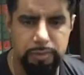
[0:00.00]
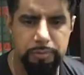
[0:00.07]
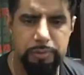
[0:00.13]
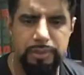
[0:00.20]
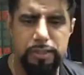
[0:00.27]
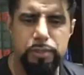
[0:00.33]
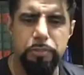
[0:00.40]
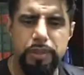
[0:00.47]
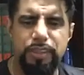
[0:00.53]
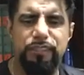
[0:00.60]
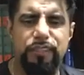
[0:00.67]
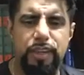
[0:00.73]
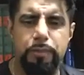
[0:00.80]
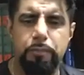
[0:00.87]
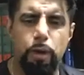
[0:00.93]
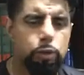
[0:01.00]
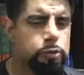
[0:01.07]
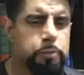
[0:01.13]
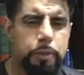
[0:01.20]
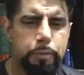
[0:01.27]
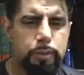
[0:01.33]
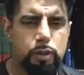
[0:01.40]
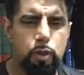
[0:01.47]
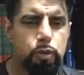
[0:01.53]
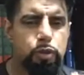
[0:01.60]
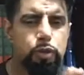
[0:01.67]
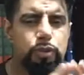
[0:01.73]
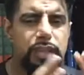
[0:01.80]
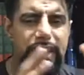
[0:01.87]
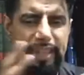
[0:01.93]
But to be fair, most people don't
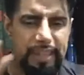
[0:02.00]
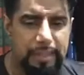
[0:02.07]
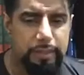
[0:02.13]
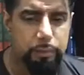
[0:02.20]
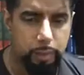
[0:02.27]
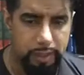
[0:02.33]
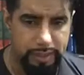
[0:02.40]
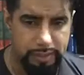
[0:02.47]
do that anyway.